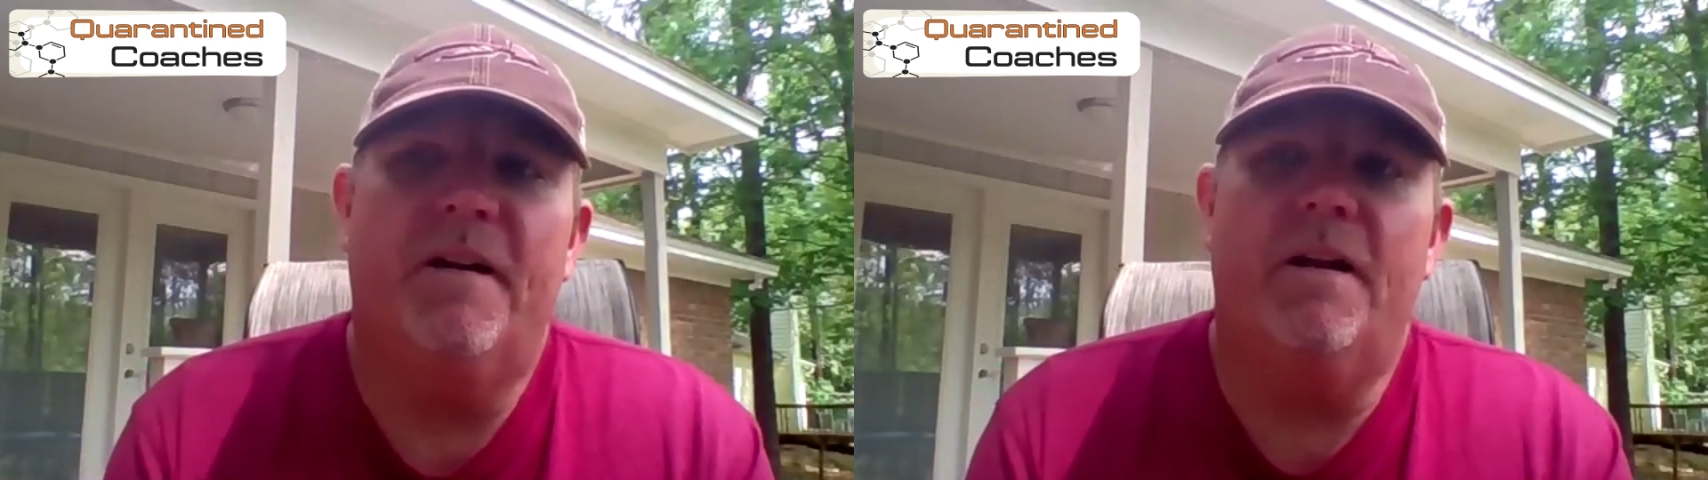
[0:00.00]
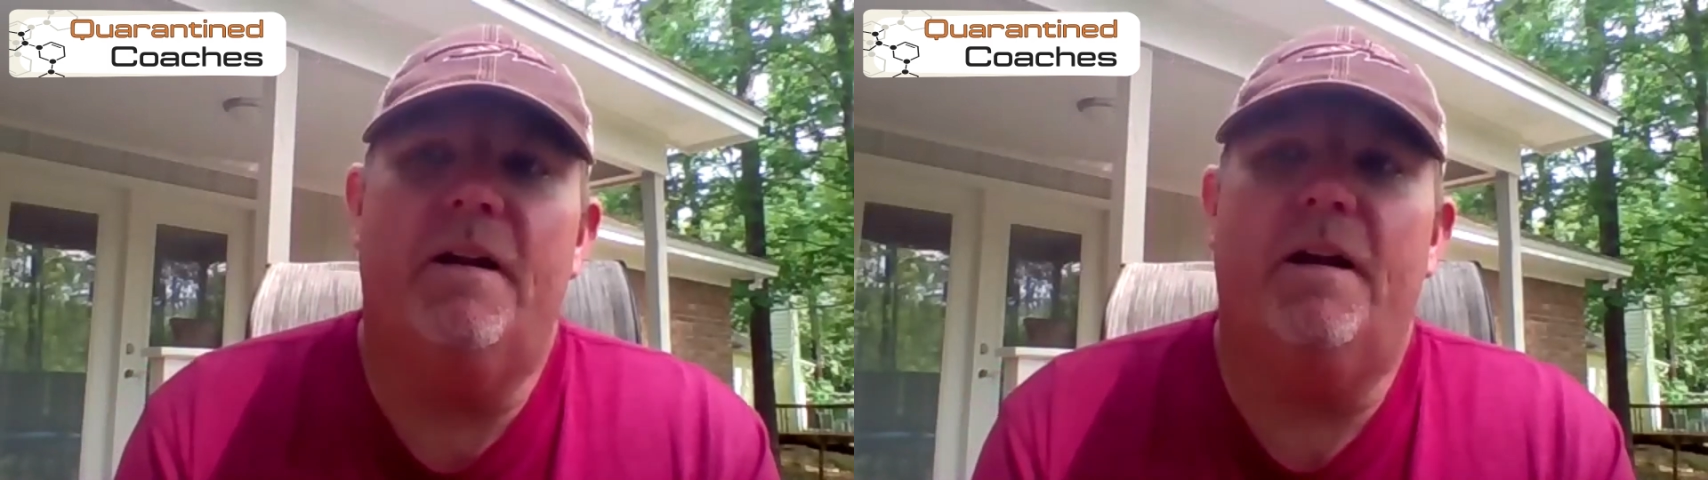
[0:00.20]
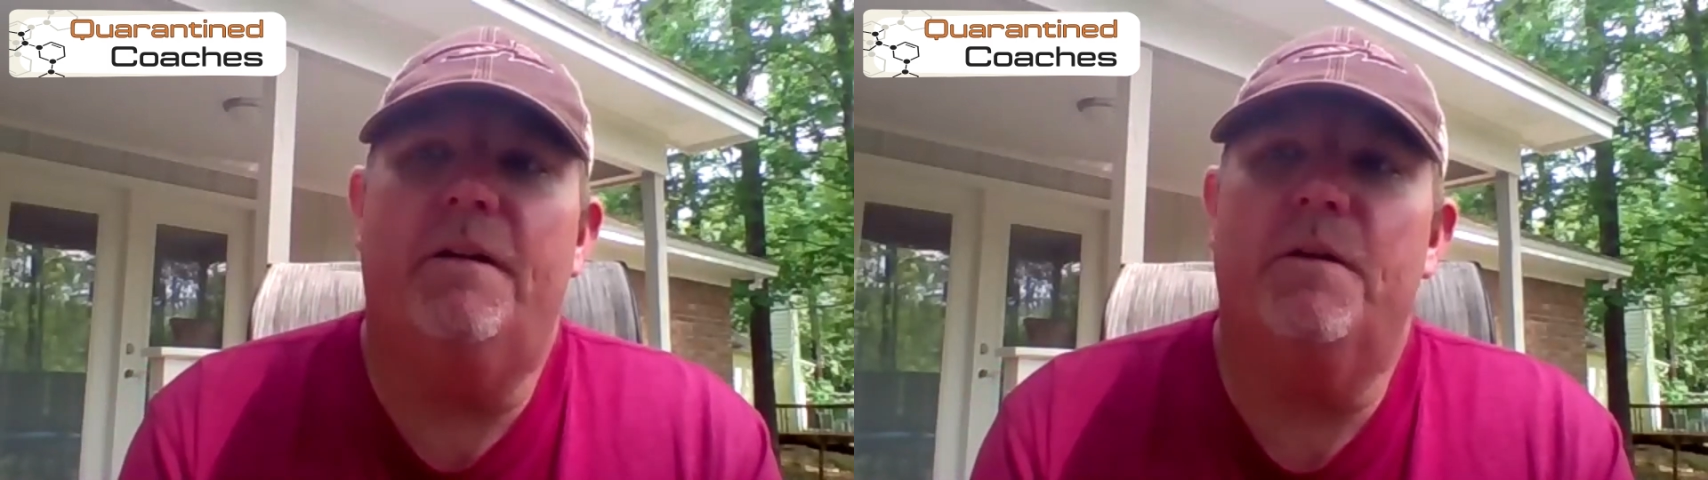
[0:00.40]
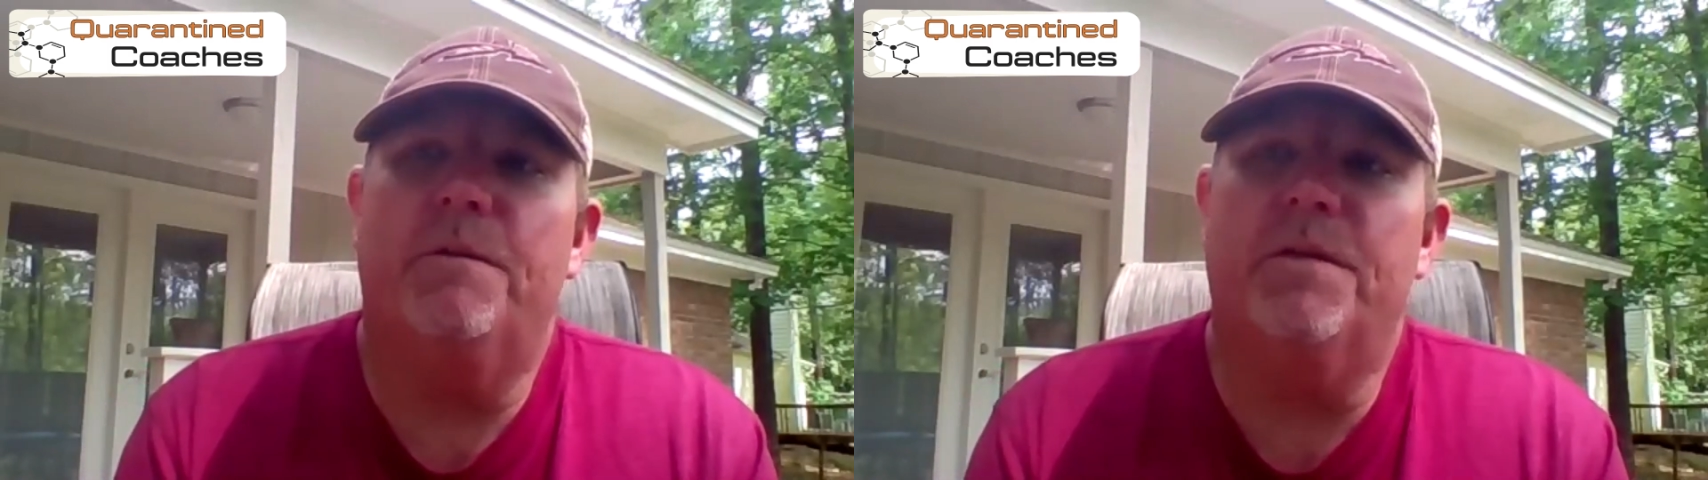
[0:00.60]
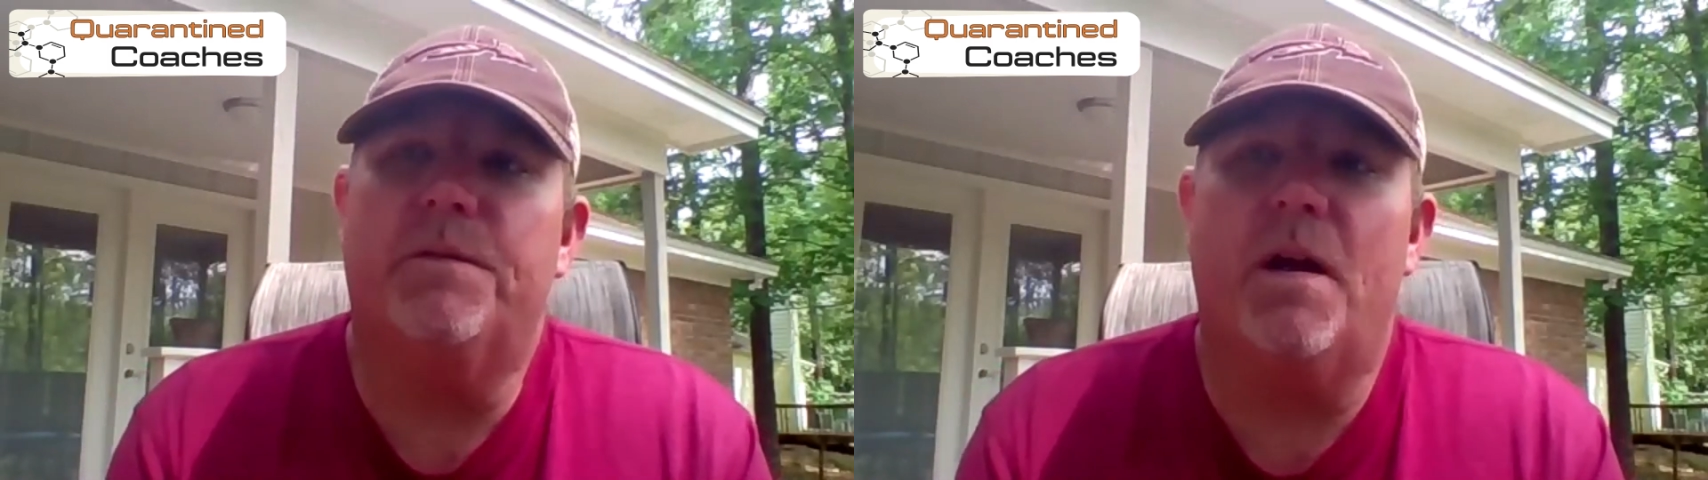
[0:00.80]
I don't know
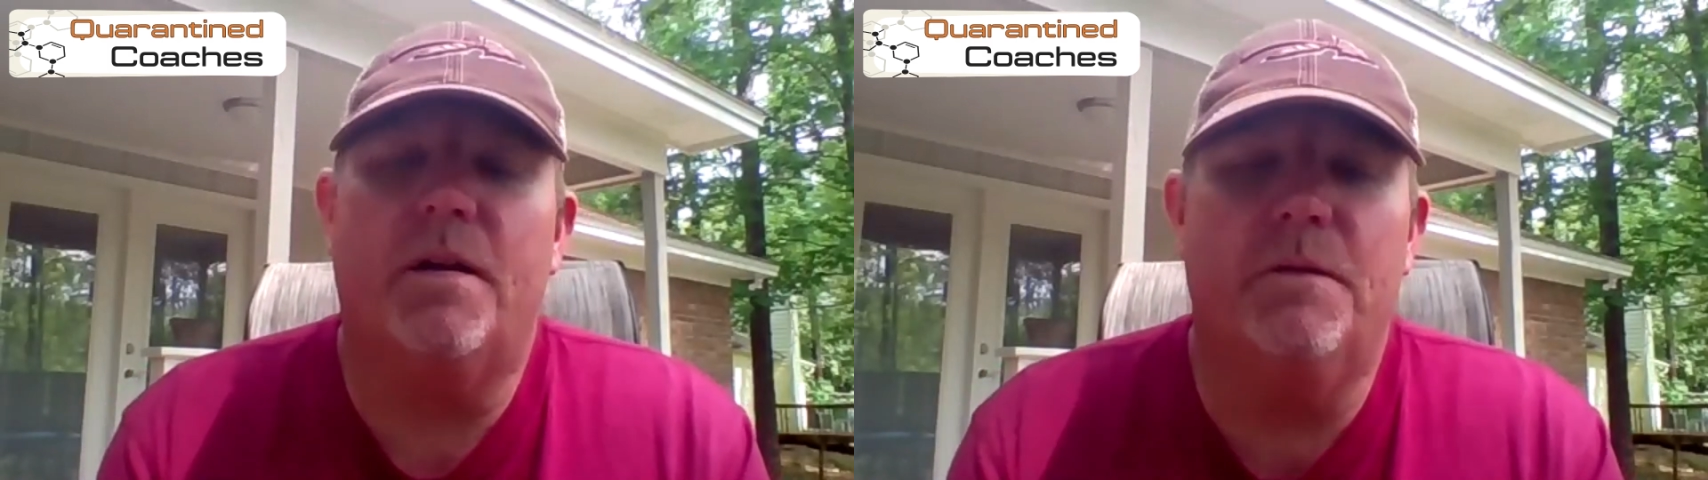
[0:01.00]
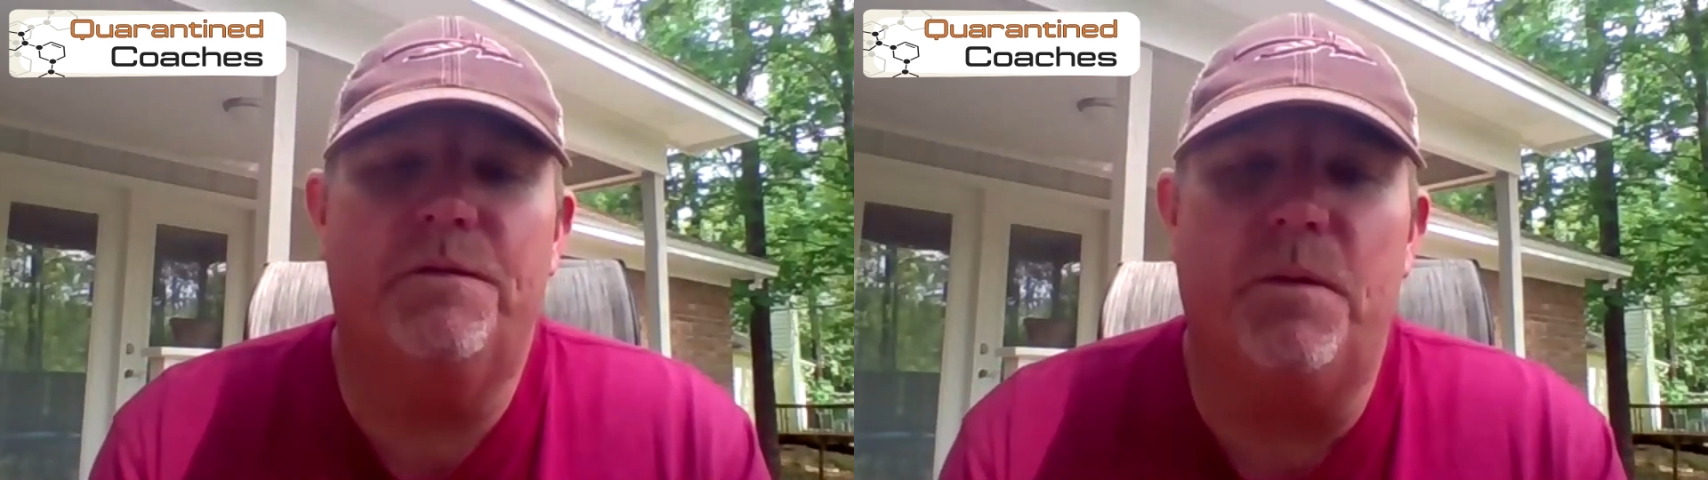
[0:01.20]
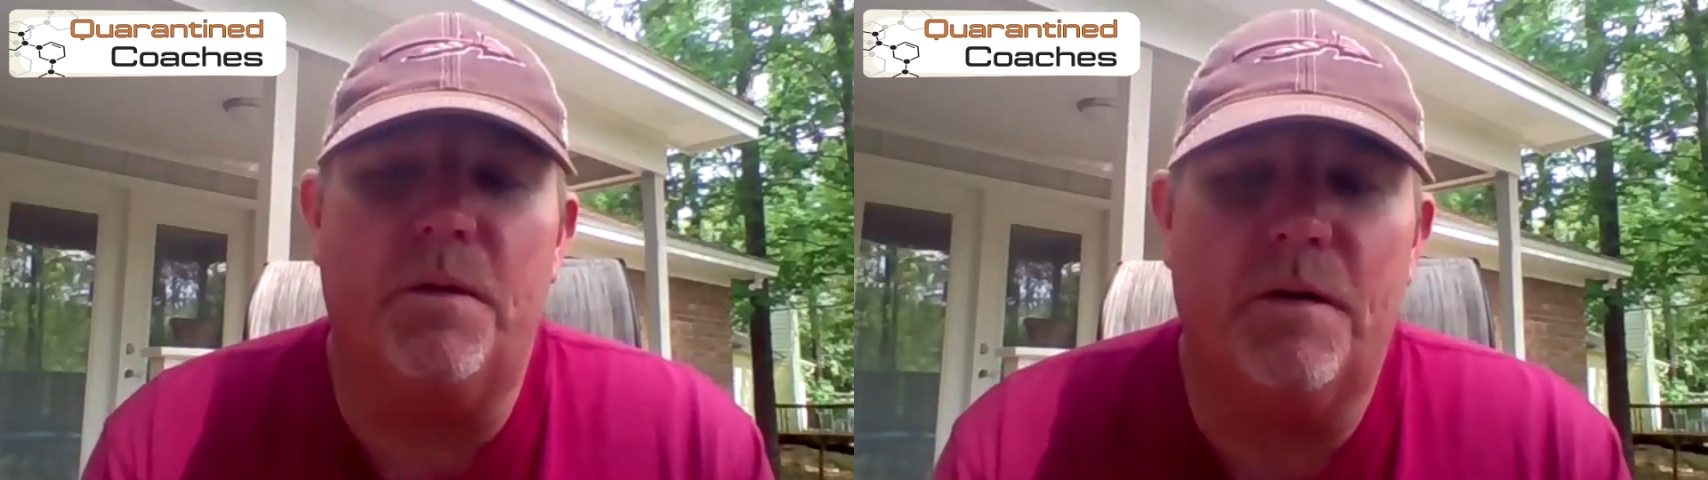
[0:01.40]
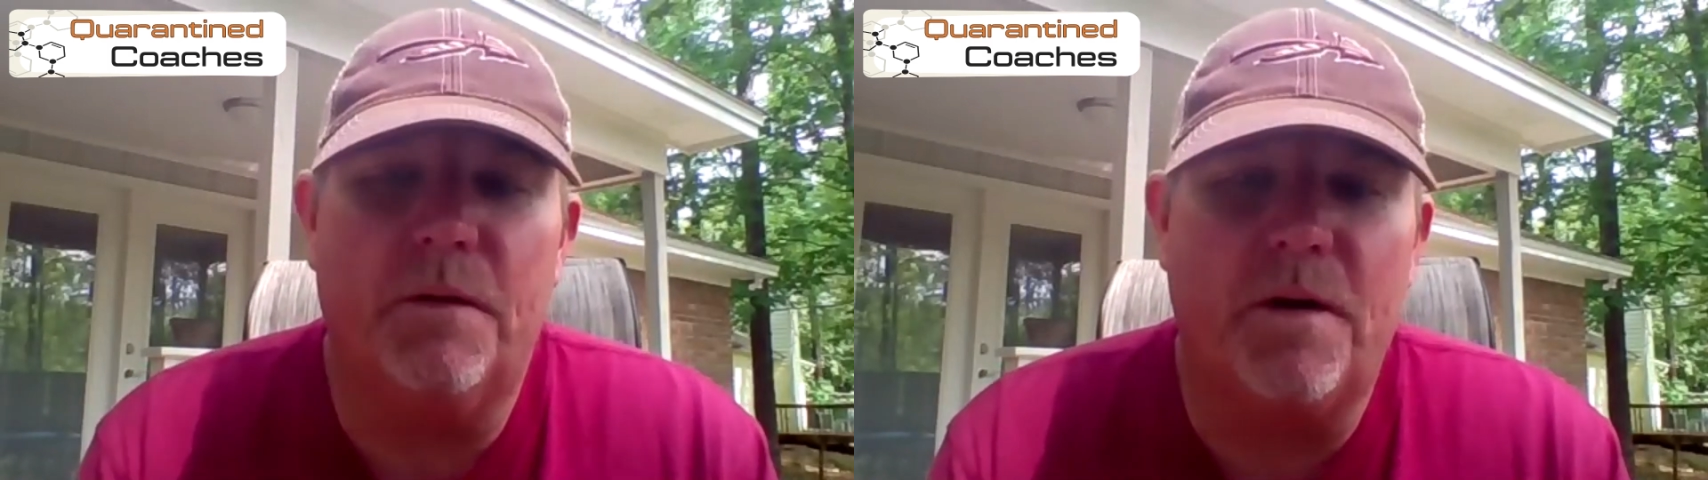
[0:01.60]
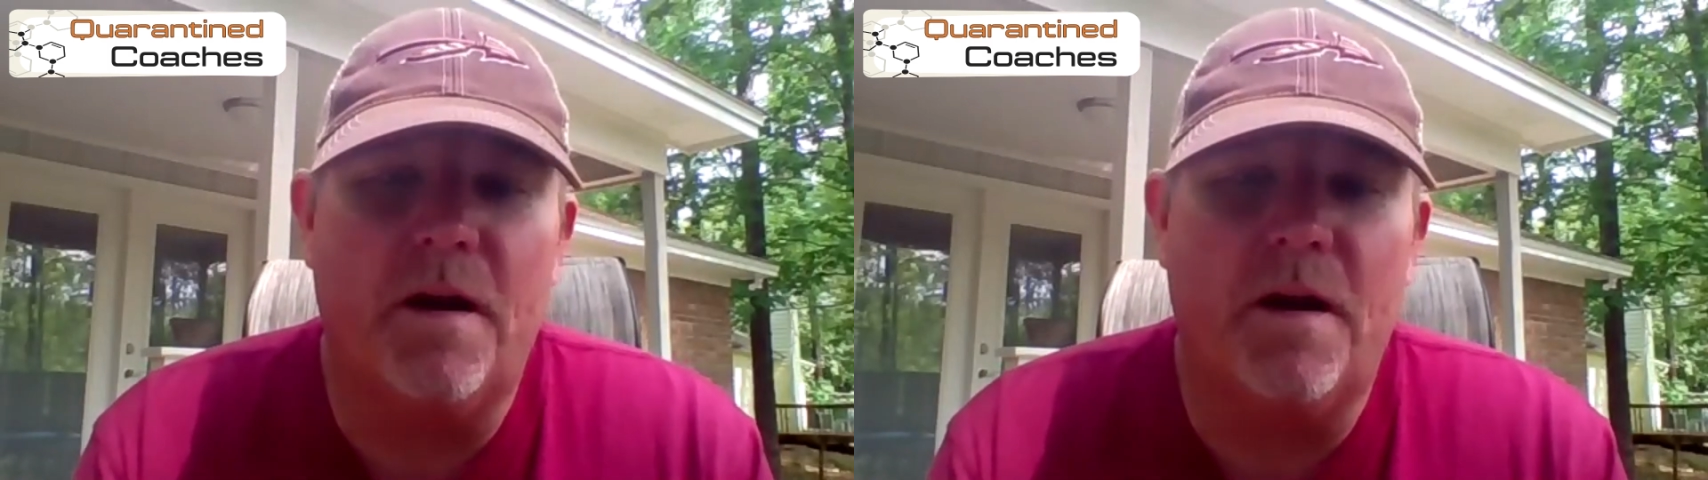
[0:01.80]
if it's Rocky Four or